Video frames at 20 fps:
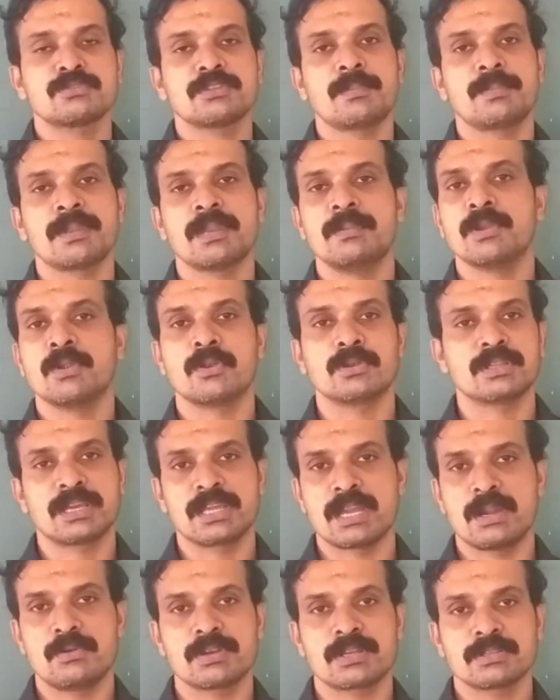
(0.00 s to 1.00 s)
pyramid on the
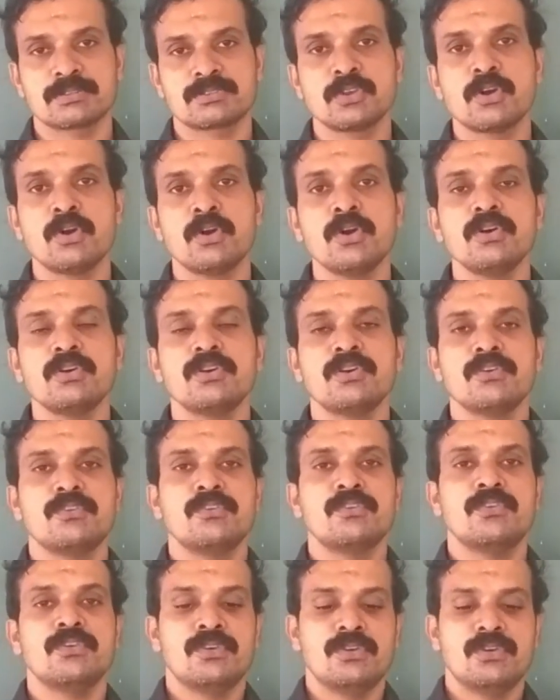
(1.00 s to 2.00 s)
ground.
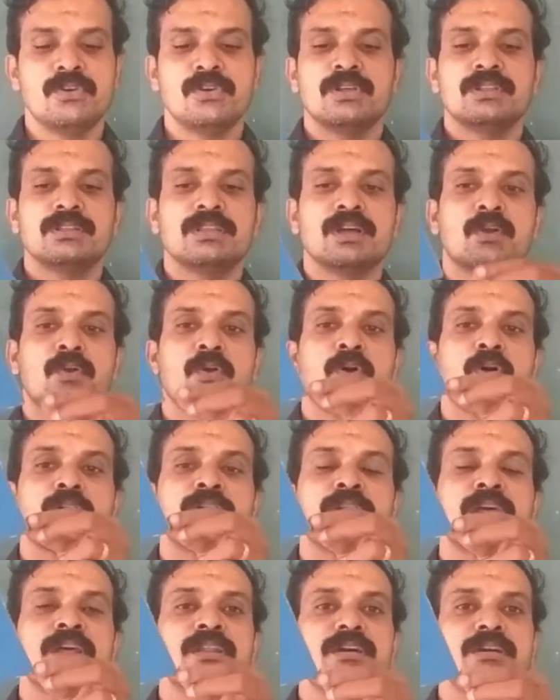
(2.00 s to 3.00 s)
So the
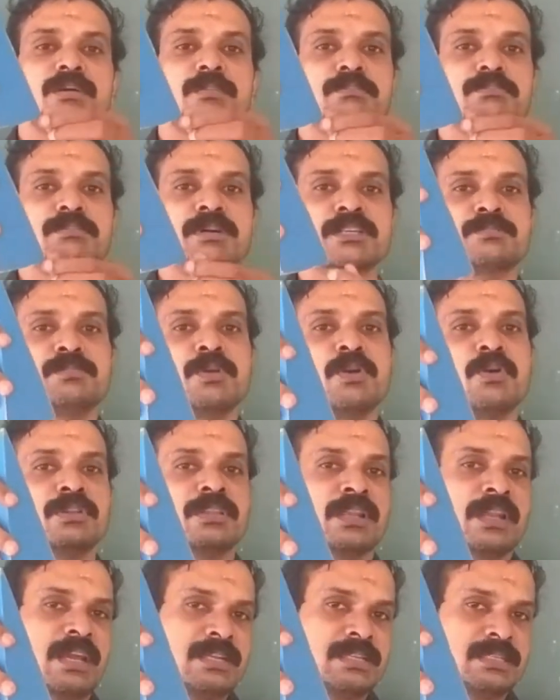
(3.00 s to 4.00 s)
corner must be on
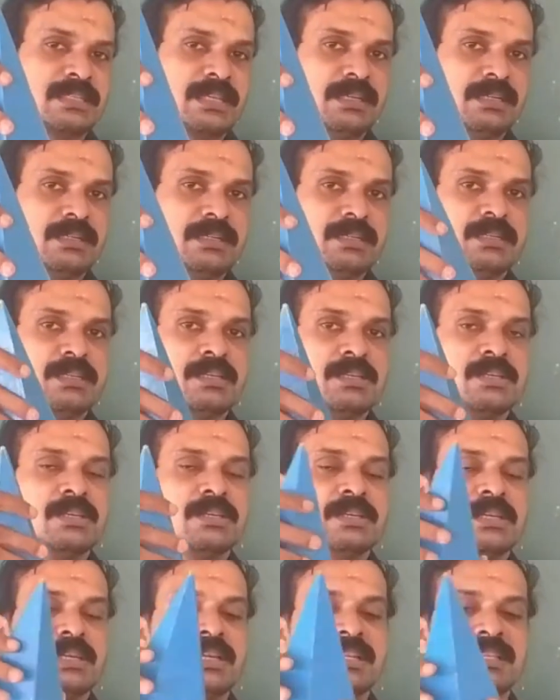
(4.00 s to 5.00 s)
the right
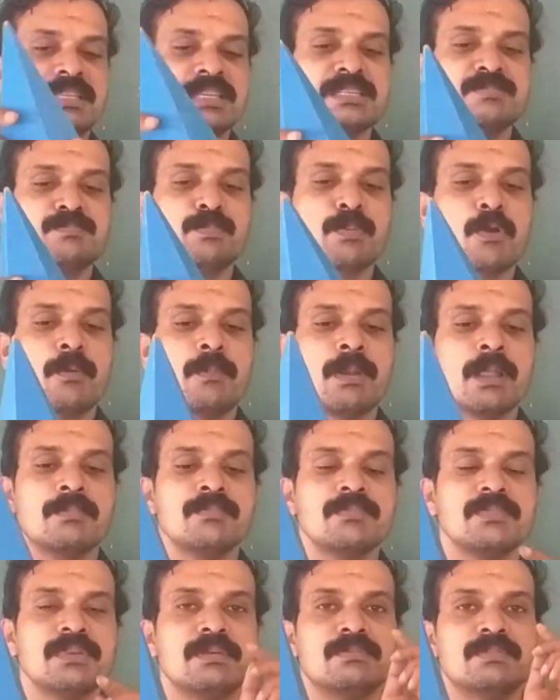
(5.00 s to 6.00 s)
side. In this
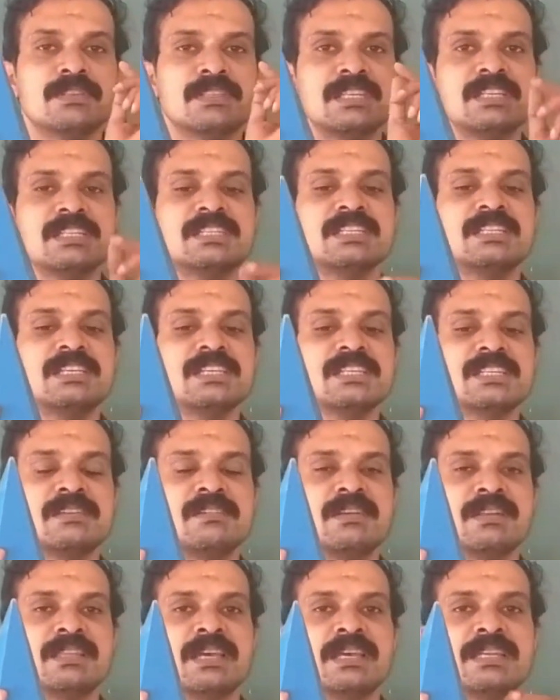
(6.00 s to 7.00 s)
problem, since it is
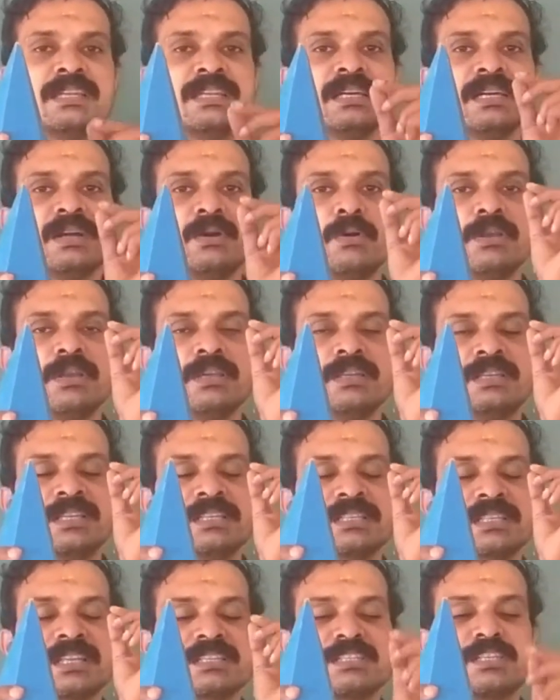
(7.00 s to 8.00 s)
given that it
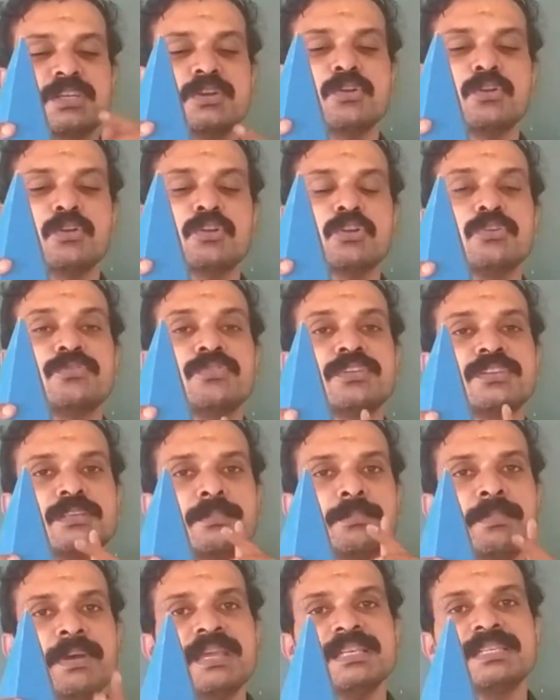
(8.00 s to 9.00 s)
is resting on one of its
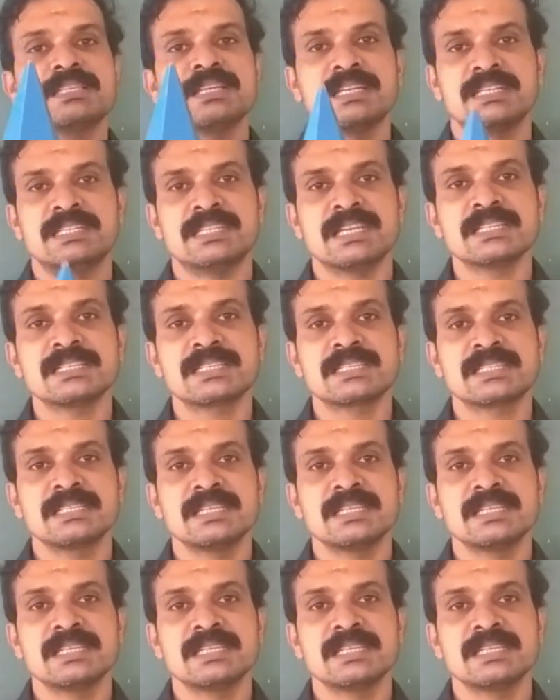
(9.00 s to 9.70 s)
base edges,